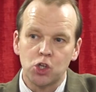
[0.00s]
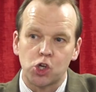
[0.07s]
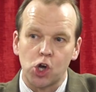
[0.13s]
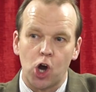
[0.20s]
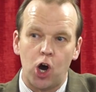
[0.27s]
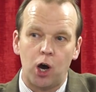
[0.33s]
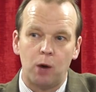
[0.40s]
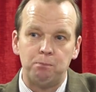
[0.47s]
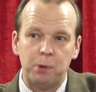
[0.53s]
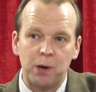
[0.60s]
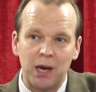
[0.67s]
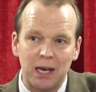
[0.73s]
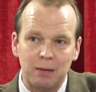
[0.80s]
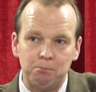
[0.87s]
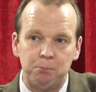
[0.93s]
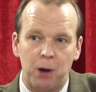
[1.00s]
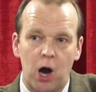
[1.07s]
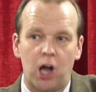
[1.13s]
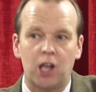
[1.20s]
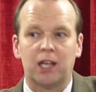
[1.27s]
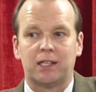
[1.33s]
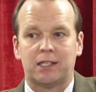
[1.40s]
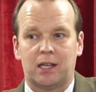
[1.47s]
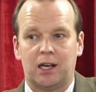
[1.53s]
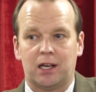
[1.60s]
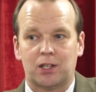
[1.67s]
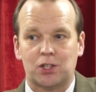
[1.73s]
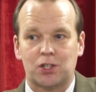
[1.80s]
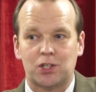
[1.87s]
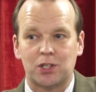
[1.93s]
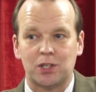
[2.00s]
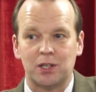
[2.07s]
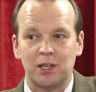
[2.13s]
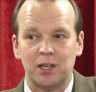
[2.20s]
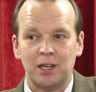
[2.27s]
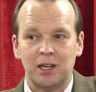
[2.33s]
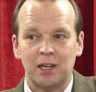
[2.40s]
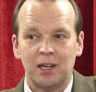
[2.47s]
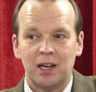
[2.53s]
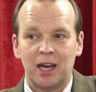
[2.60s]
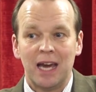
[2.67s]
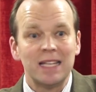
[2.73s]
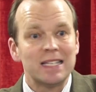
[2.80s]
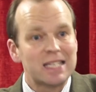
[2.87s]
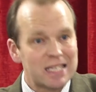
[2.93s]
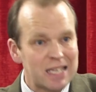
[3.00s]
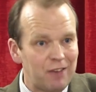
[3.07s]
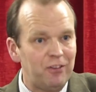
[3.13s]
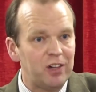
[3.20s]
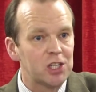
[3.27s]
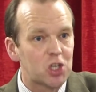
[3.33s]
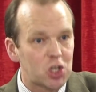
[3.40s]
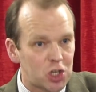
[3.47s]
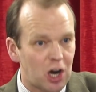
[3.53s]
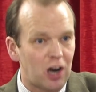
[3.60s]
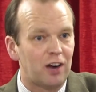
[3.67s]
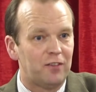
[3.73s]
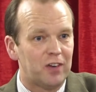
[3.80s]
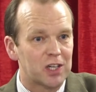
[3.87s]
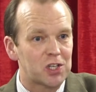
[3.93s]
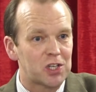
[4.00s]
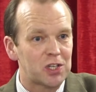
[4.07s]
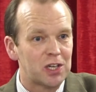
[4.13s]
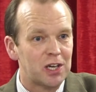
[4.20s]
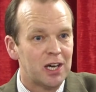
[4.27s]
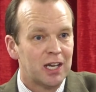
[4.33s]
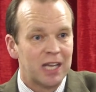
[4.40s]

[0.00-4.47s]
job in politics, in civil service.